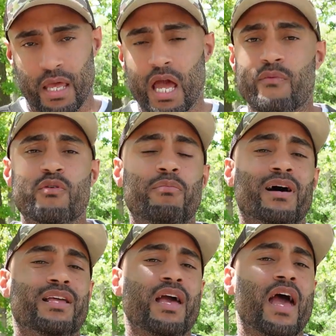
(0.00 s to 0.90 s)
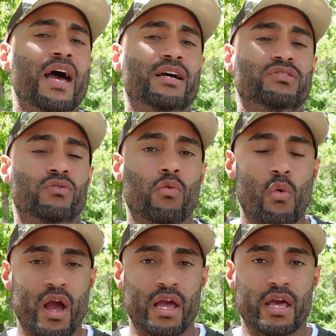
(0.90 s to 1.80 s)
Everybody has a
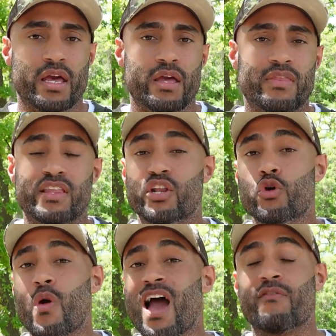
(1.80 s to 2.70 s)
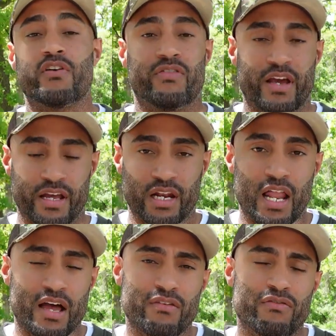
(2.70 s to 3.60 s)
way that they do everything in
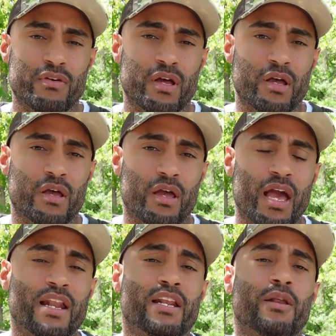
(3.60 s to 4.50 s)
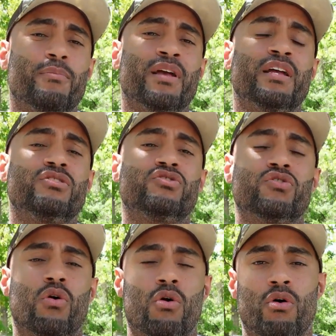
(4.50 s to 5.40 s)
life, and it depends
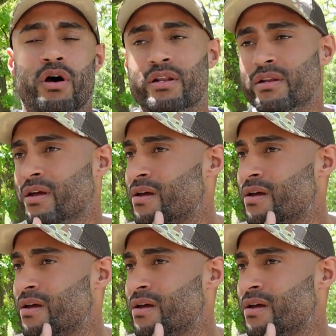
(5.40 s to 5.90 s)
on